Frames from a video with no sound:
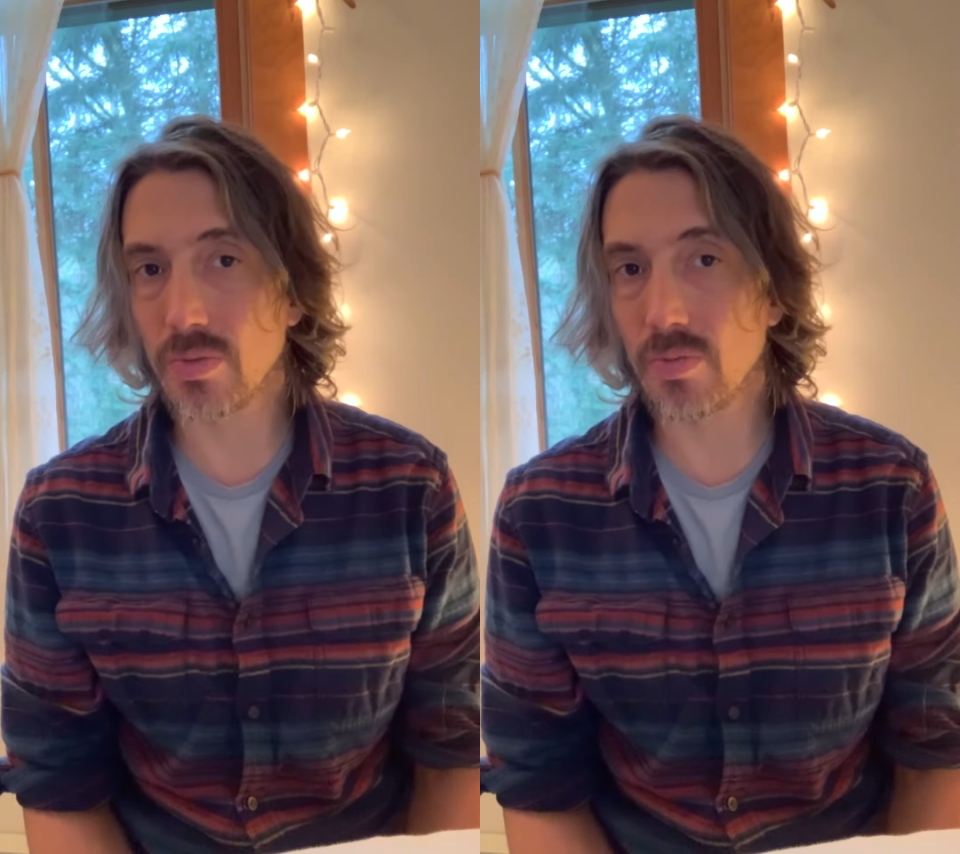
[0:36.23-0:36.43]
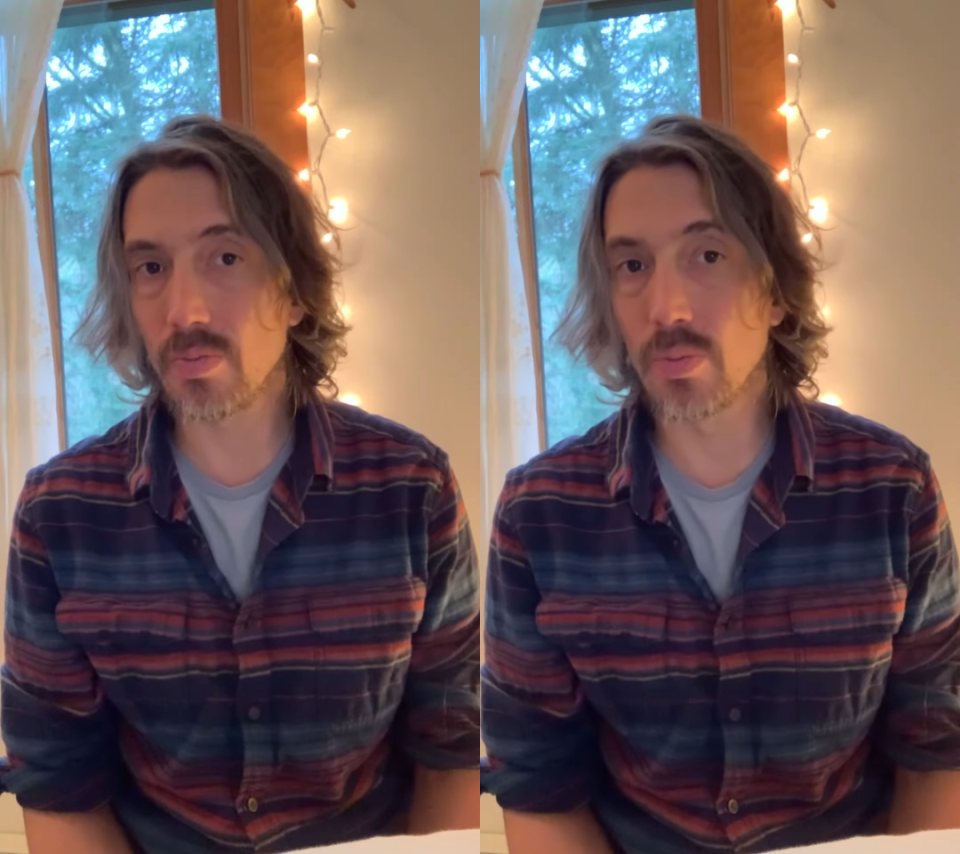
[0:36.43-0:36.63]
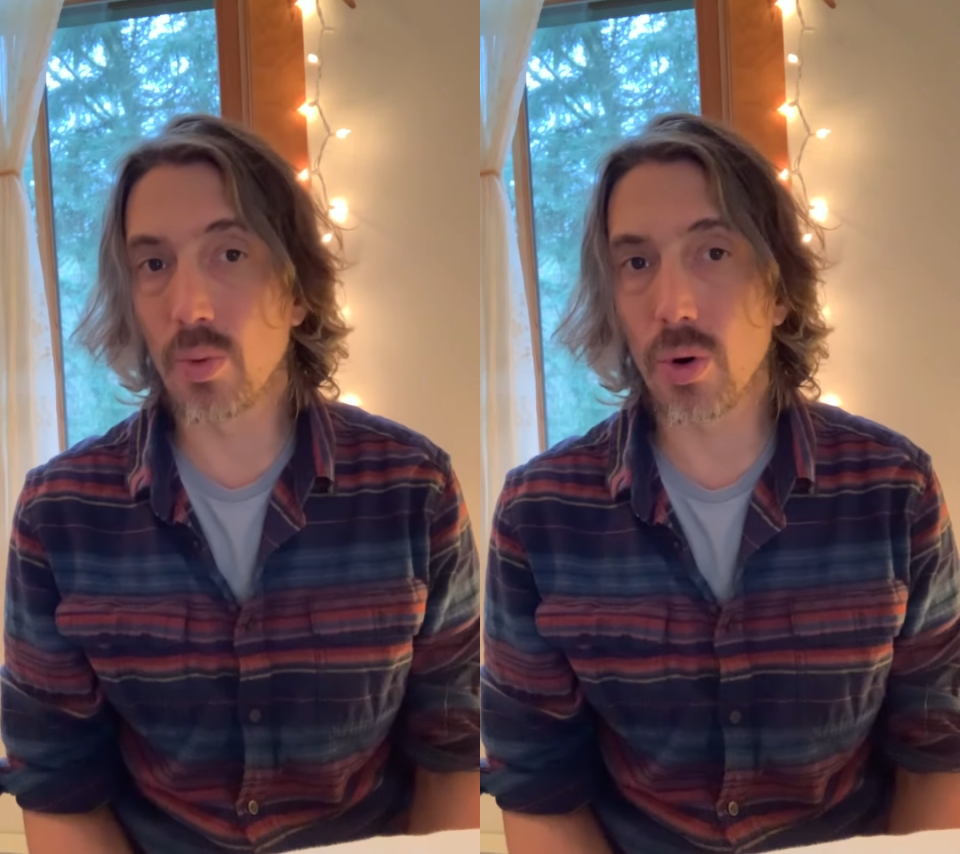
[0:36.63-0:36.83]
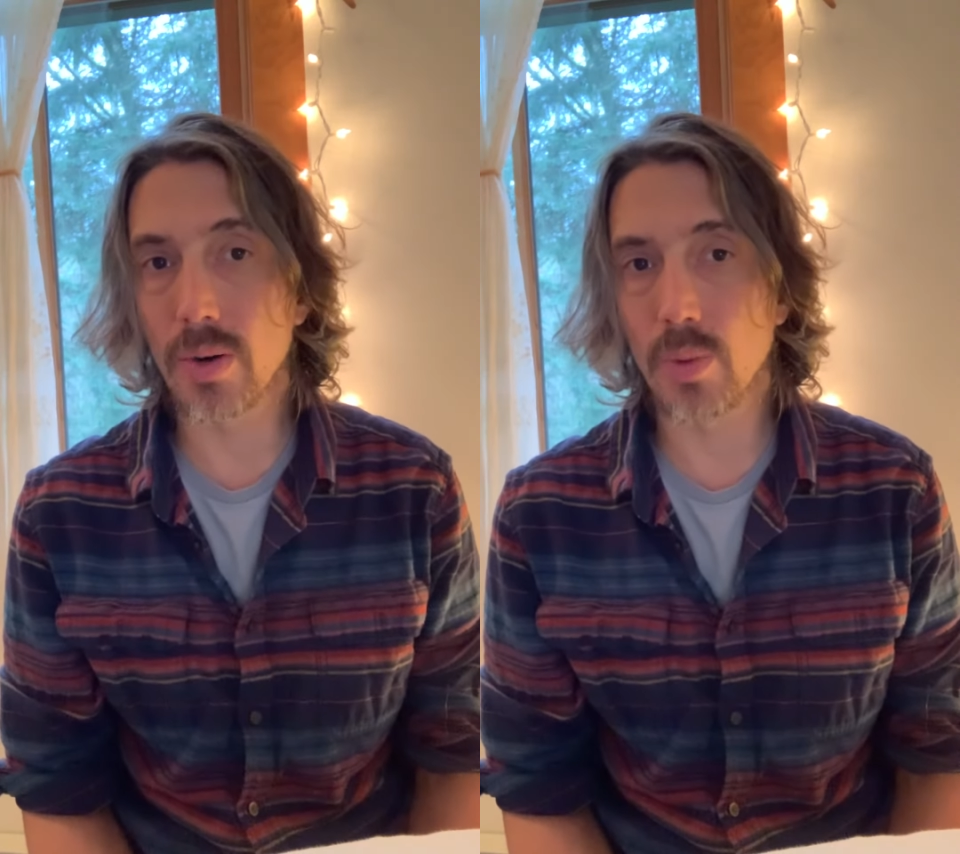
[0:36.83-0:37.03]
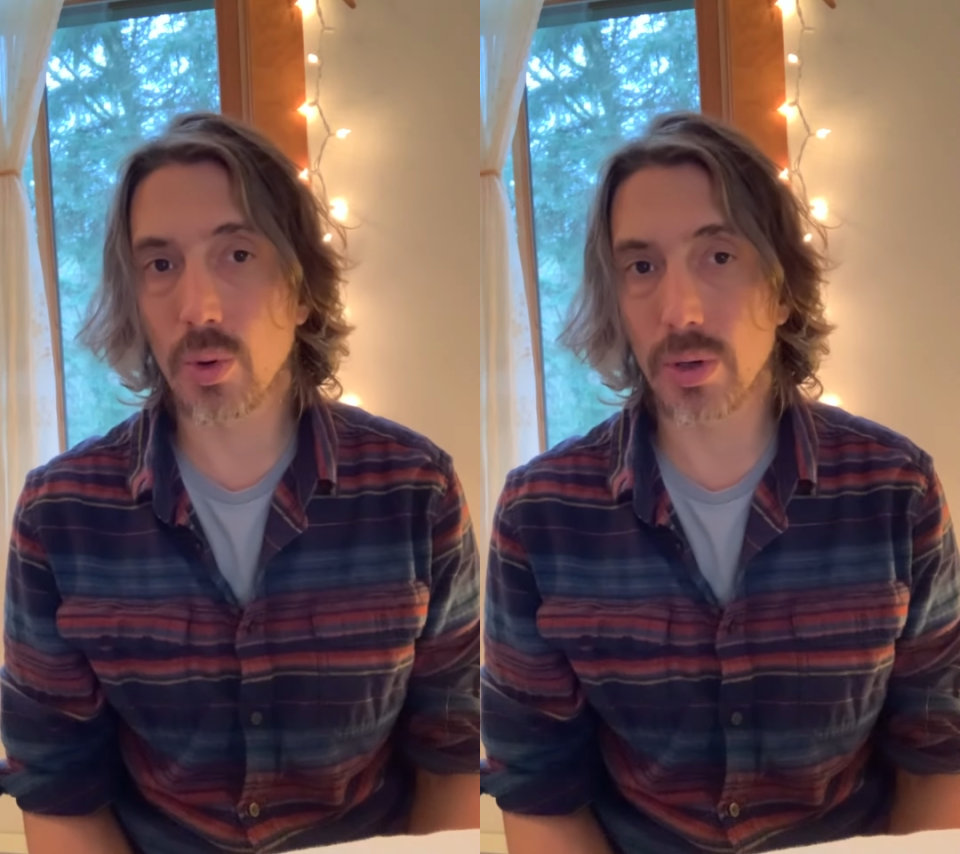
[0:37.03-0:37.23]
more and
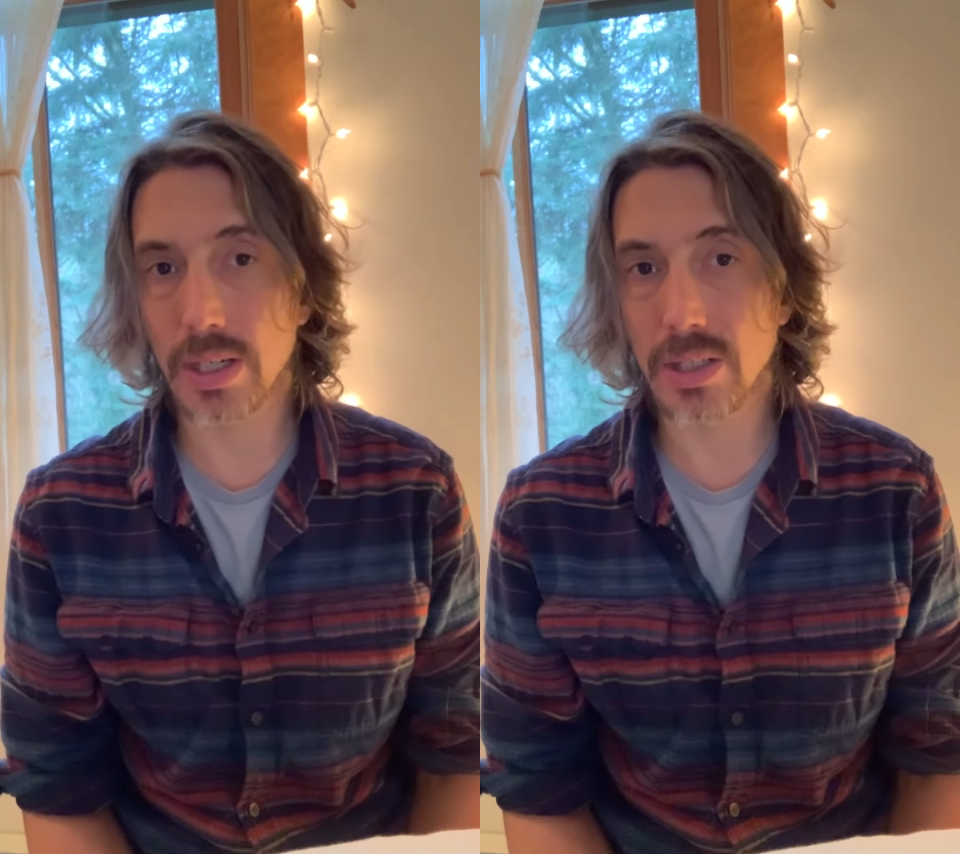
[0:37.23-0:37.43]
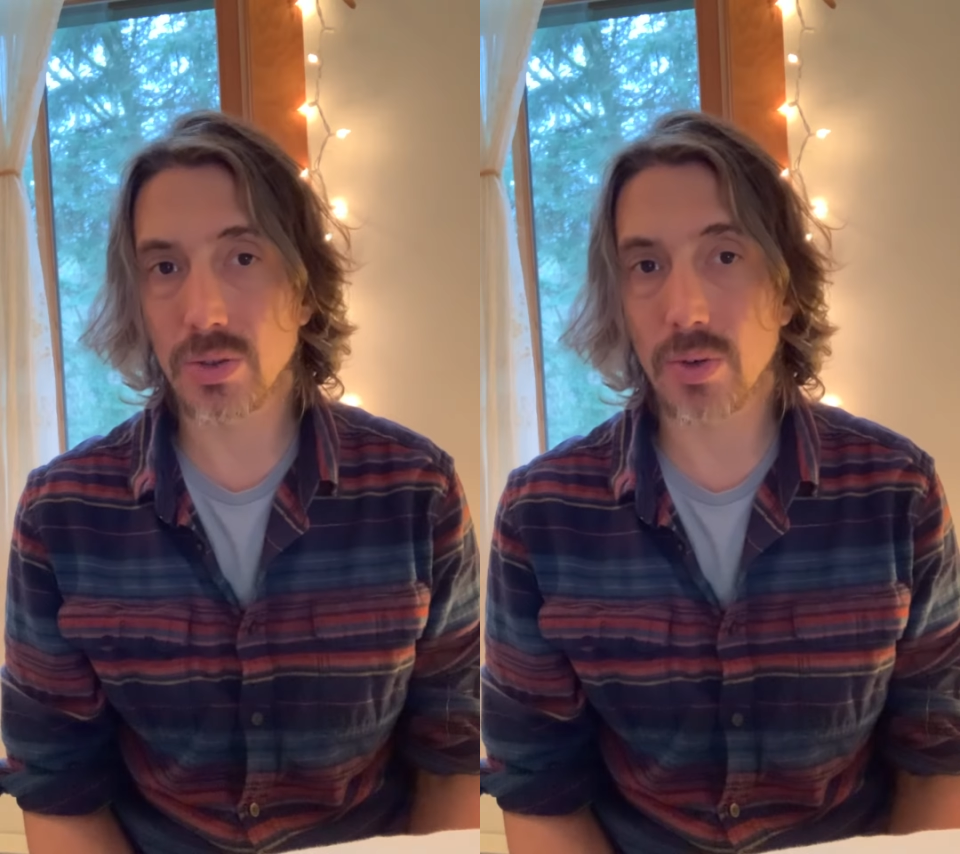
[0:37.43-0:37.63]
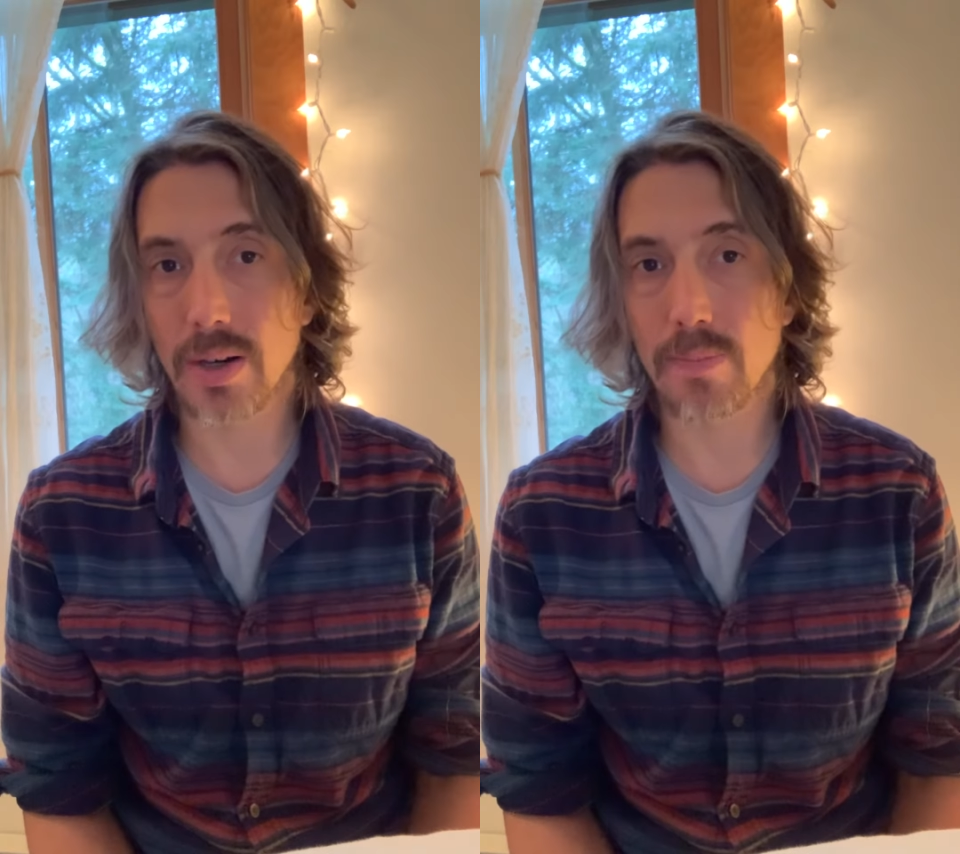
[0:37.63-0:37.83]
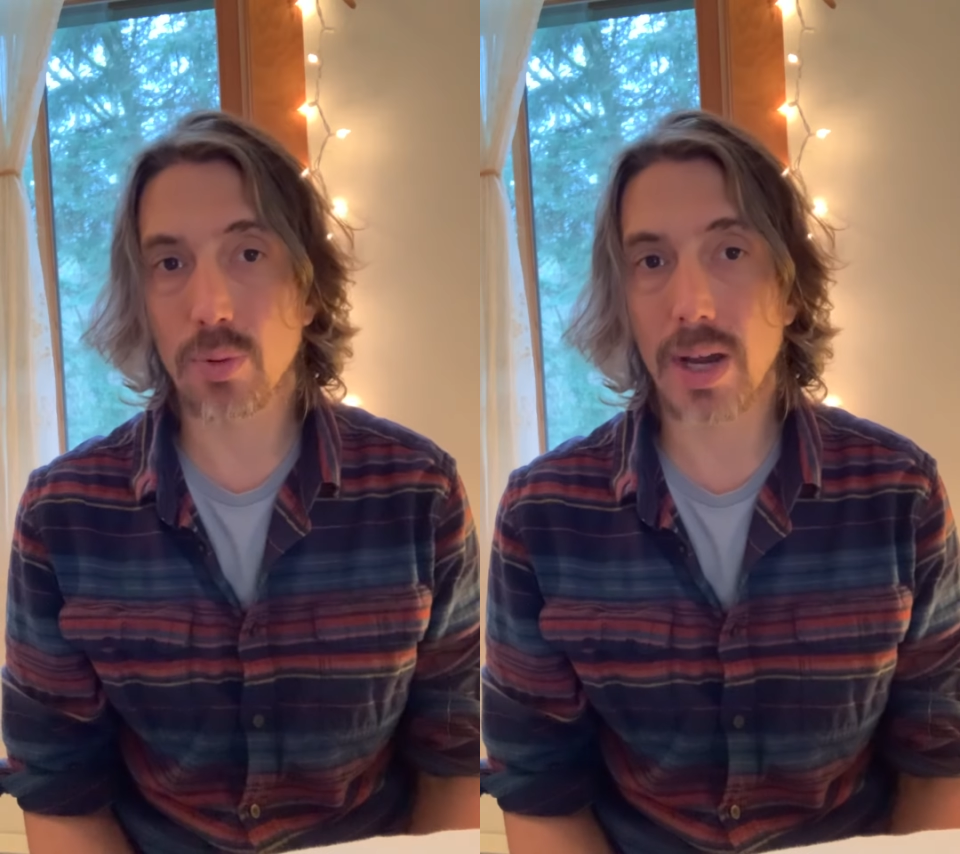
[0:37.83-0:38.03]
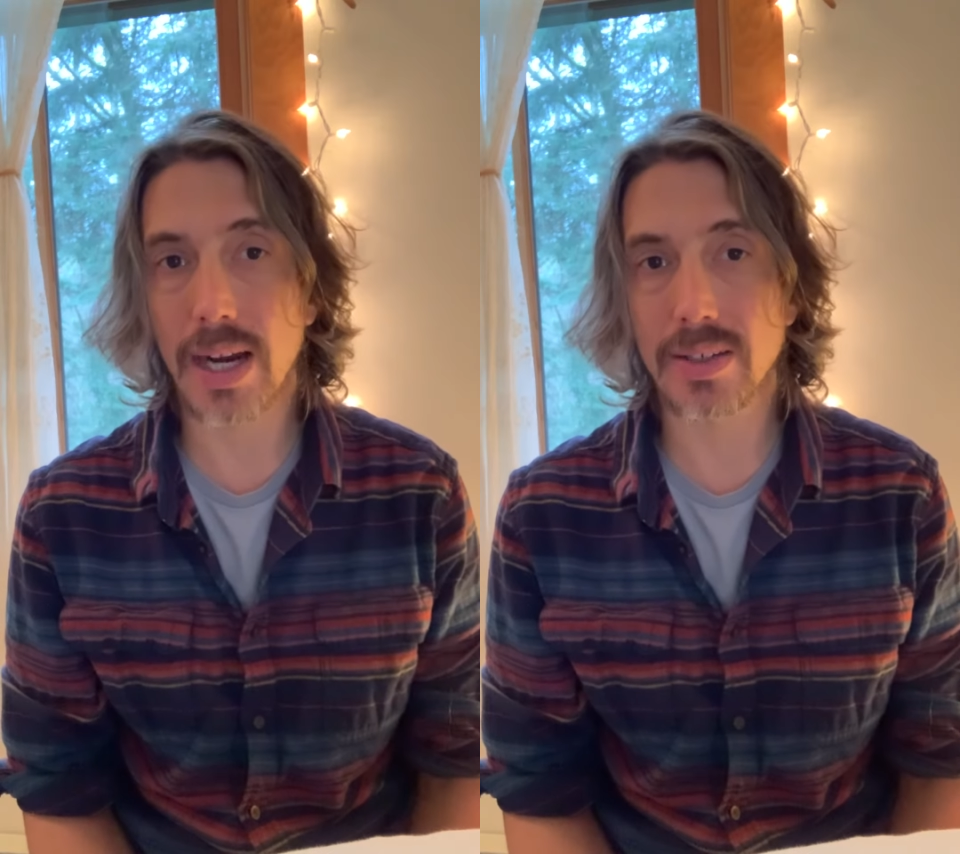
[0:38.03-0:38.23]
more into our
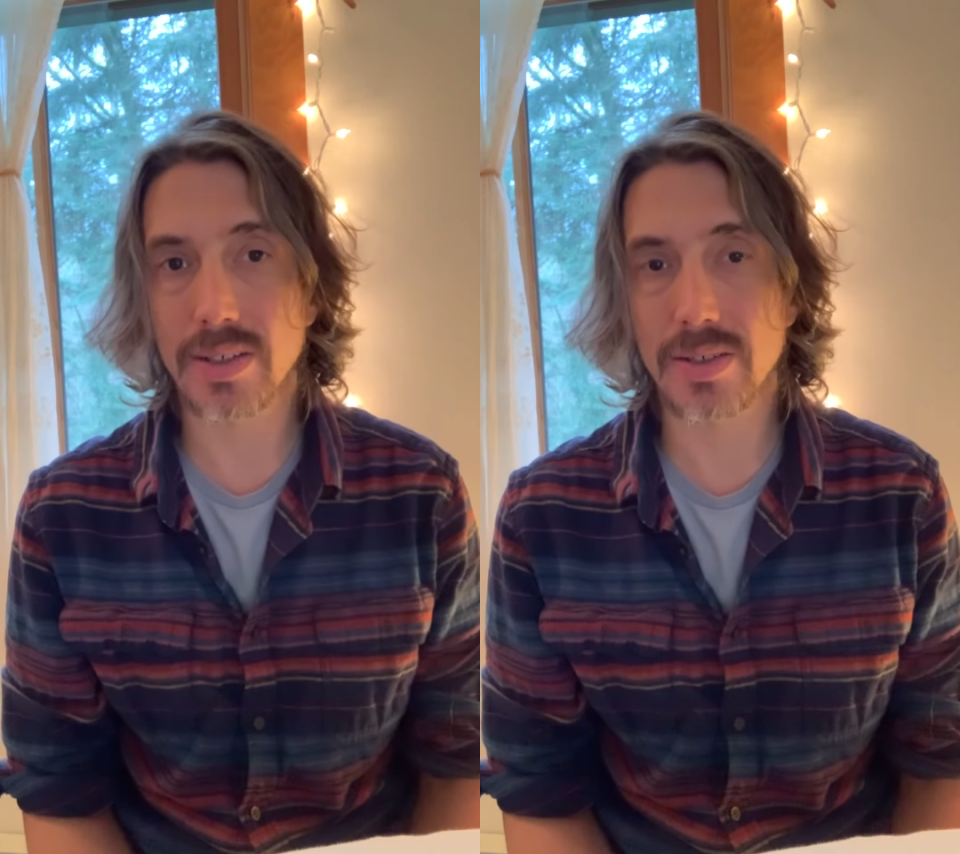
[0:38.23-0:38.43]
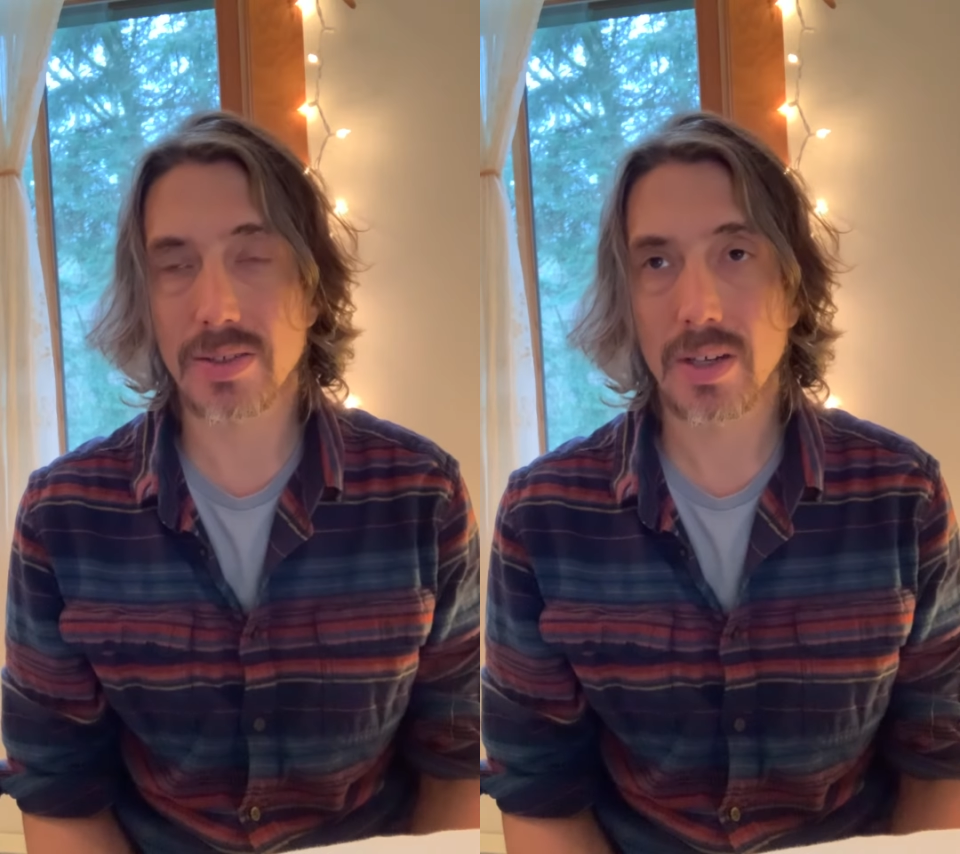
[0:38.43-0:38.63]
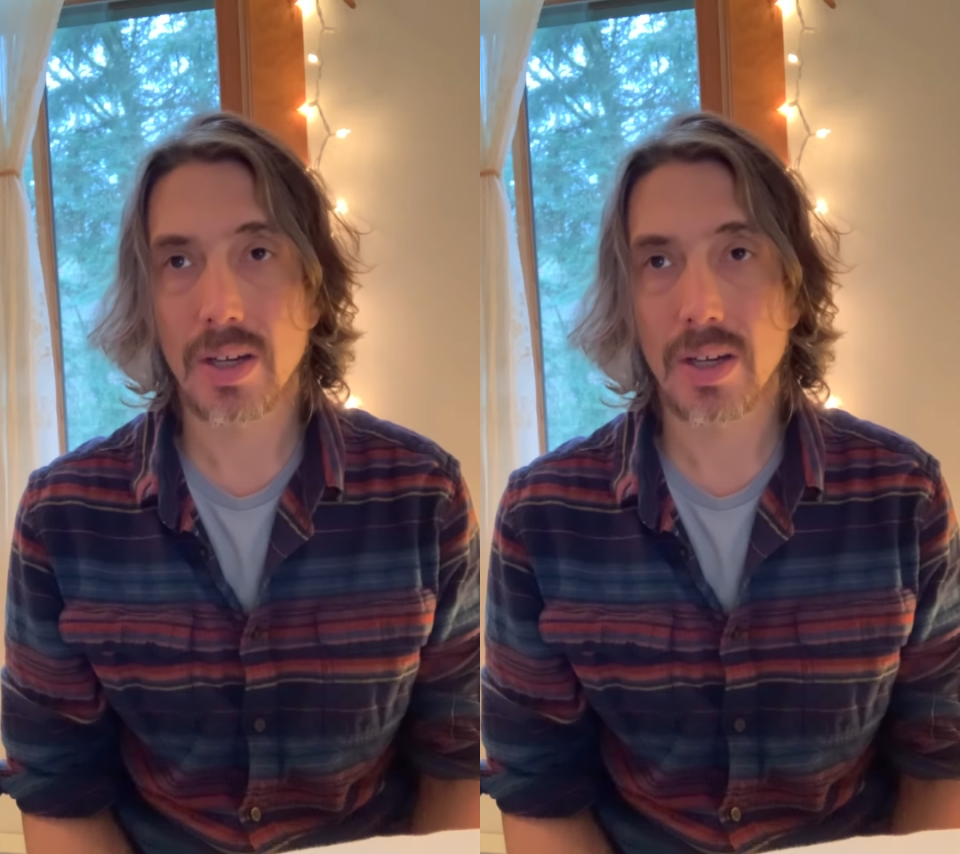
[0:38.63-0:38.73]
practice,